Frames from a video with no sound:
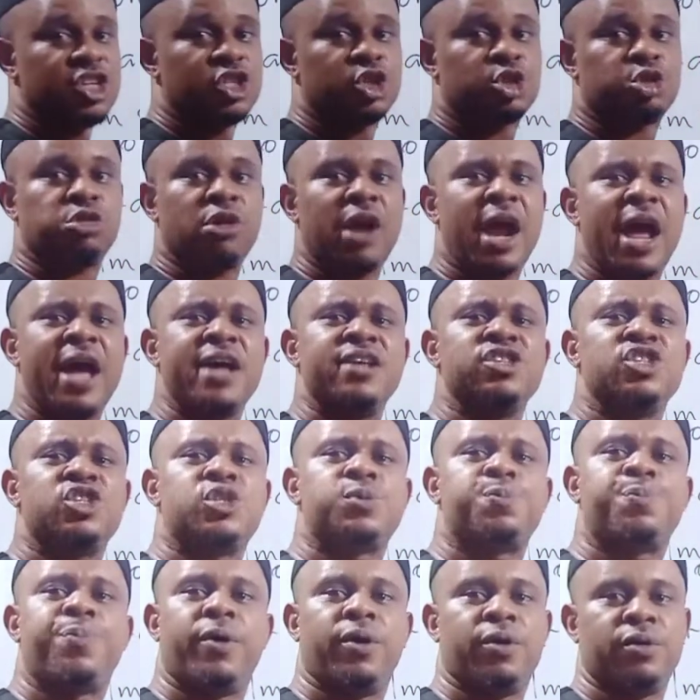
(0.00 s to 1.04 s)

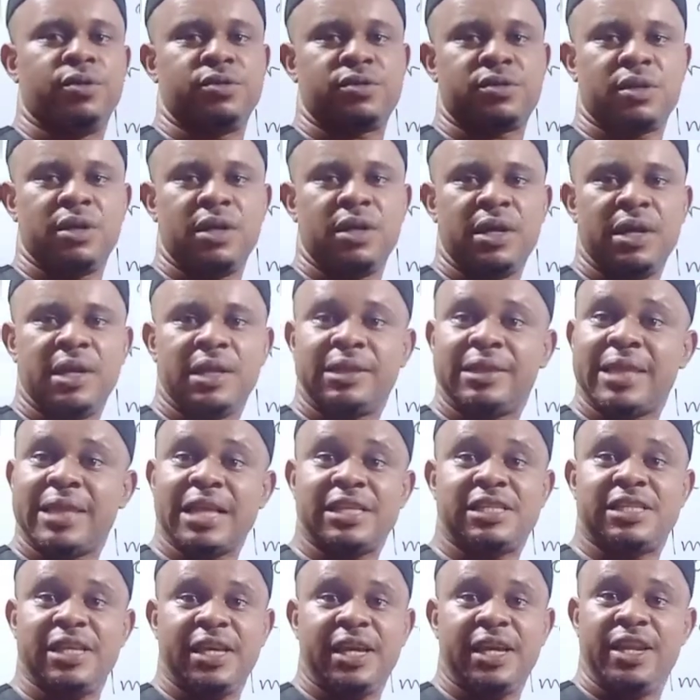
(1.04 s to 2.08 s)
Transport.
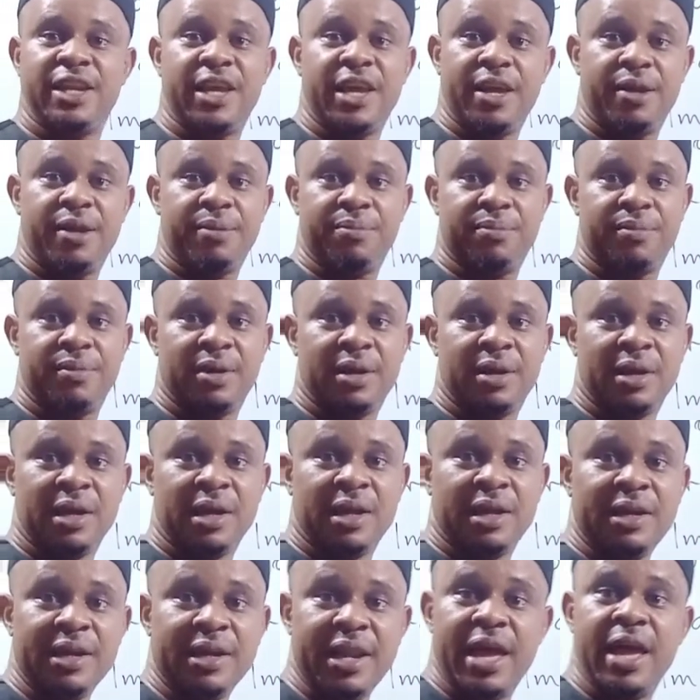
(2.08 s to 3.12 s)
That's a name.
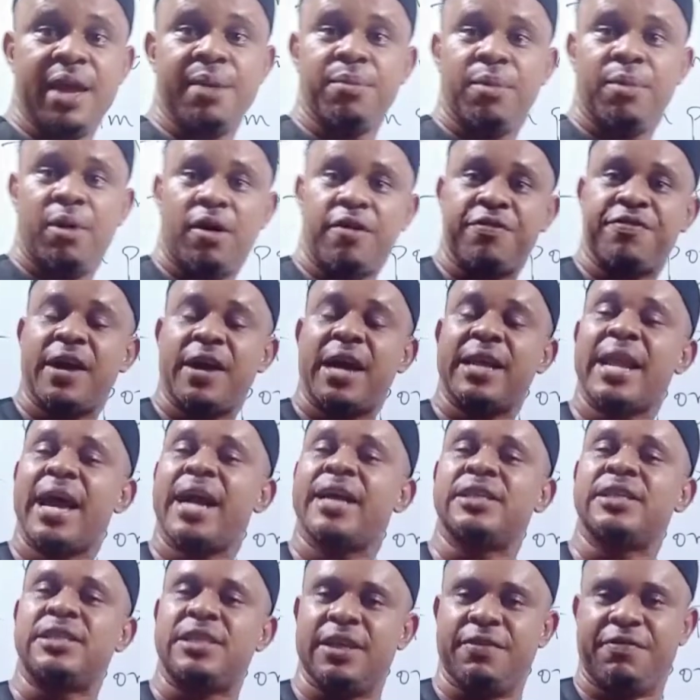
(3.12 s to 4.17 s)
Name of an
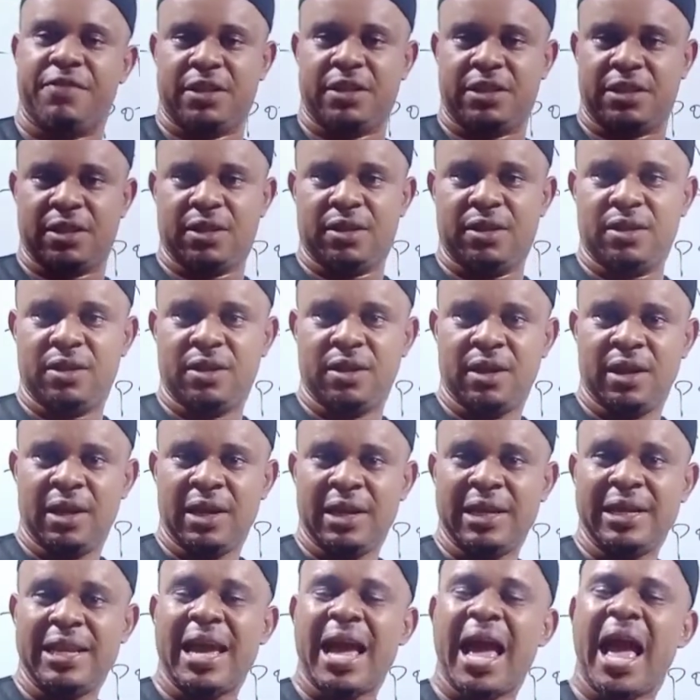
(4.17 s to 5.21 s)
activity.
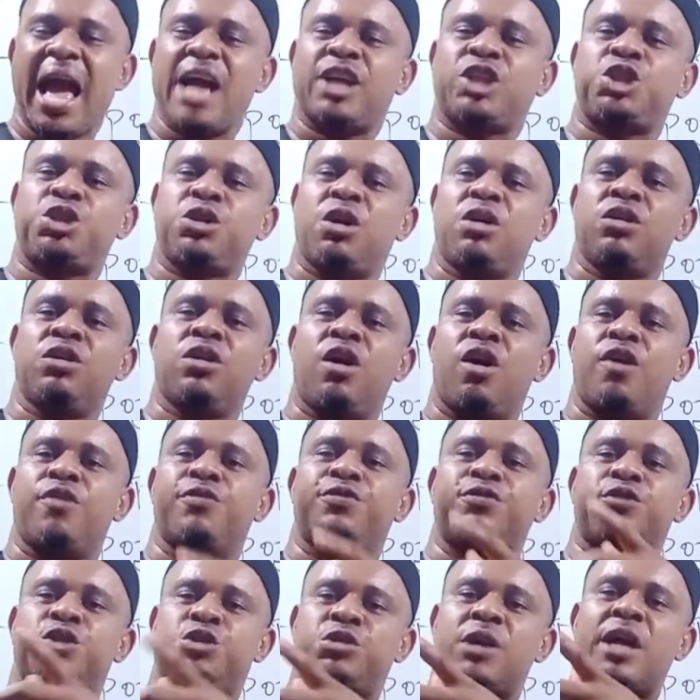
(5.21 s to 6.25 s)
The action
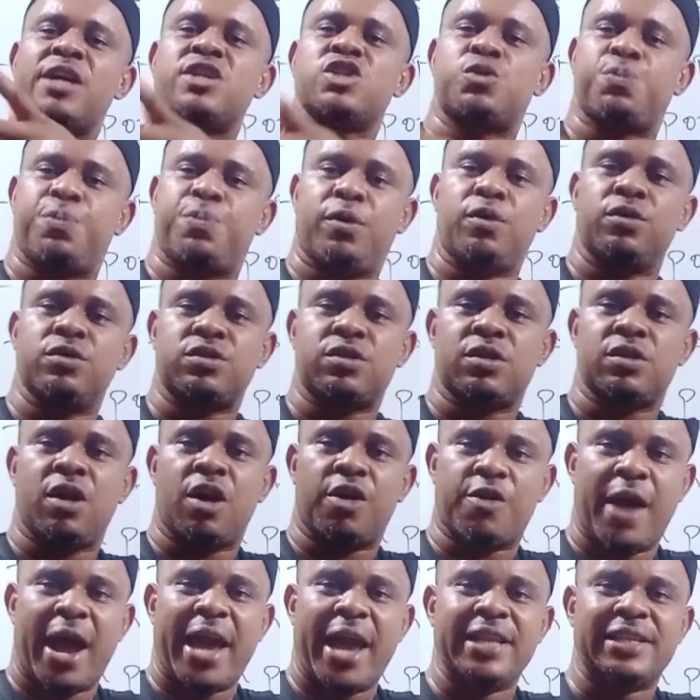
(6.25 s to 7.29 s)
of transport,
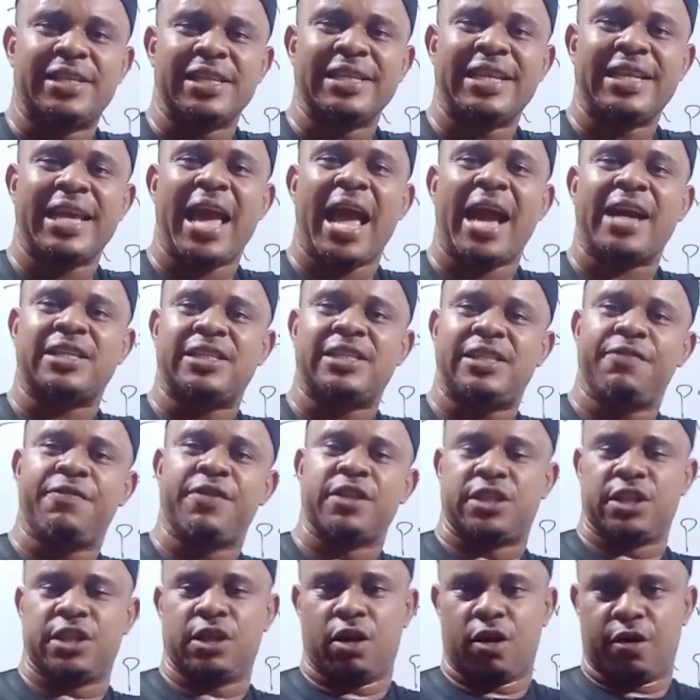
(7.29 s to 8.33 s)
all right? The
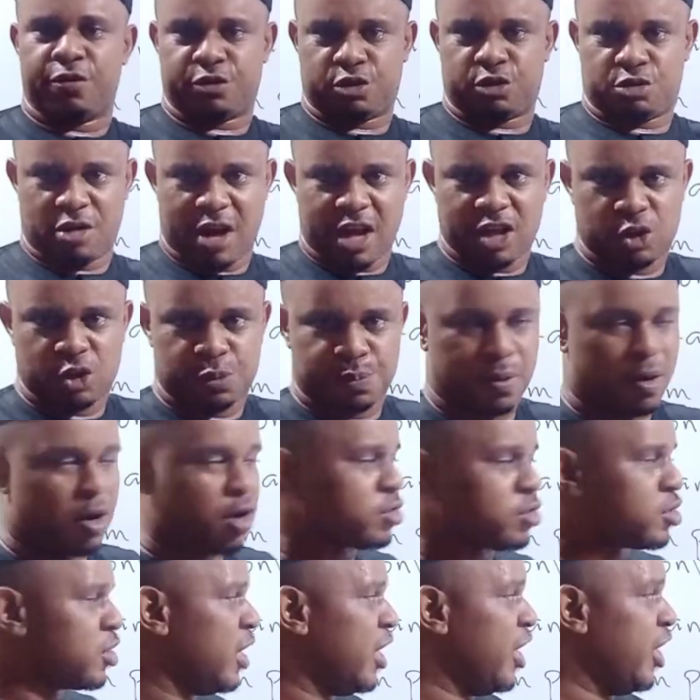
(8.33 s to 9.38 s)
activity of
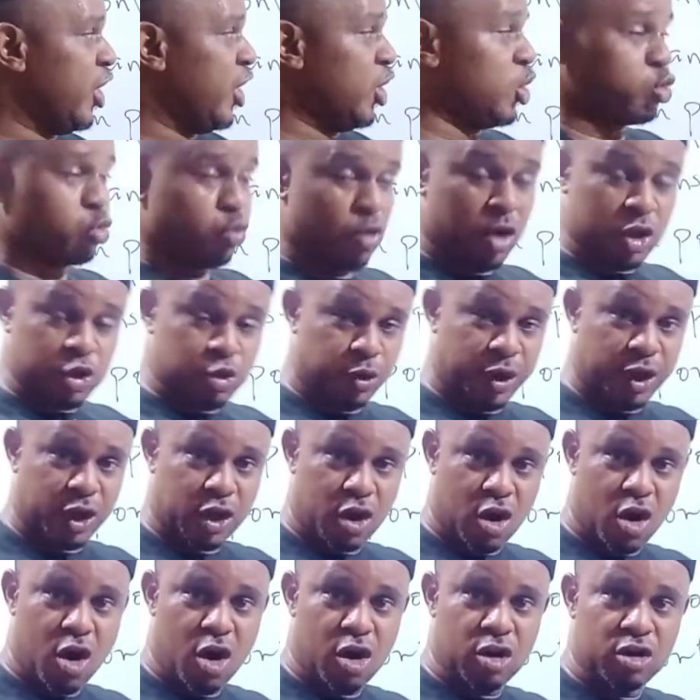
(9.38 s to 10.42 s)
transport is what we
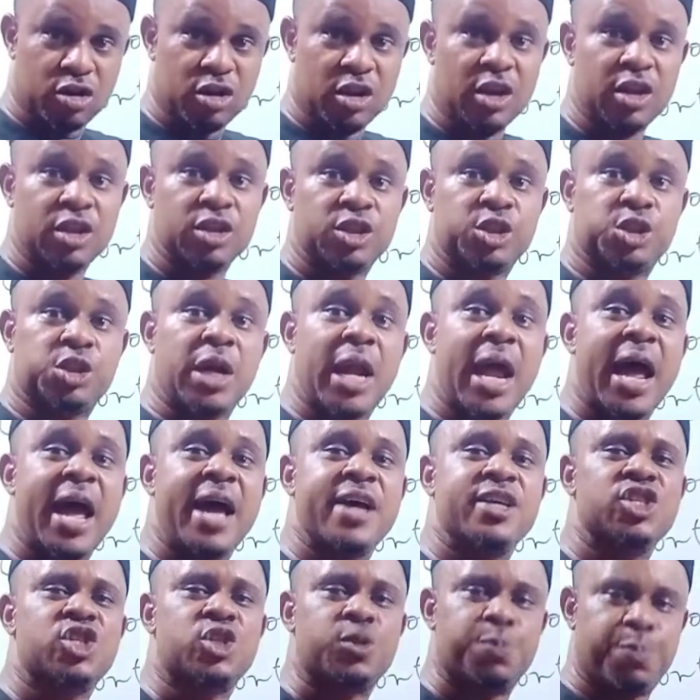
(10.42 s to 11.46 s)
call
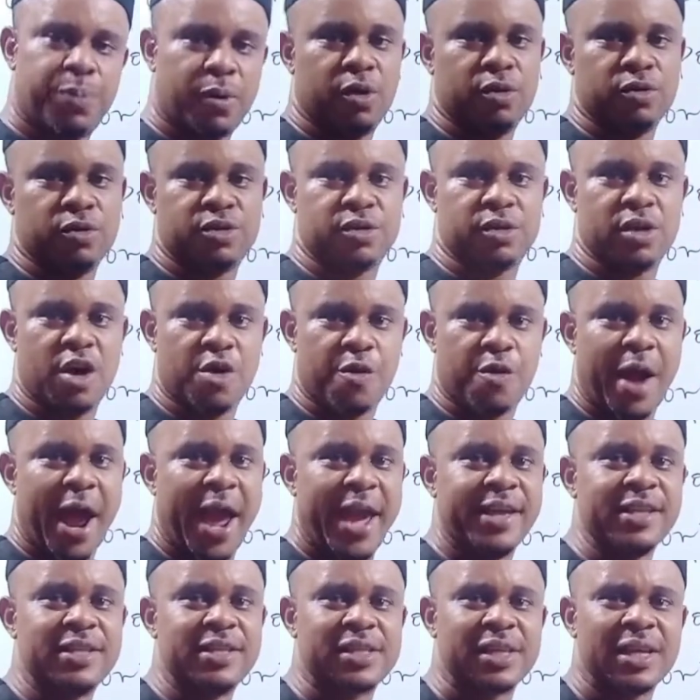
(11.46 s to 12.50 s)
transport, all
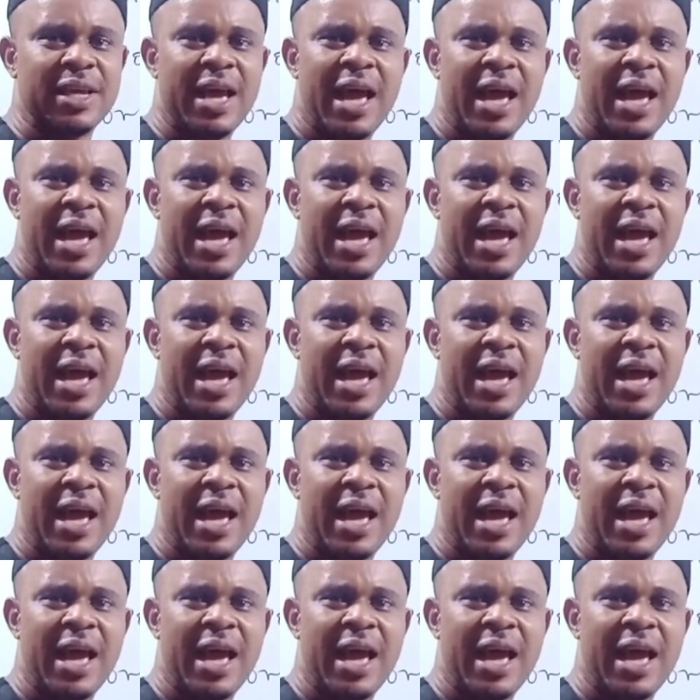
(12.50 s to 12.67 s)
right?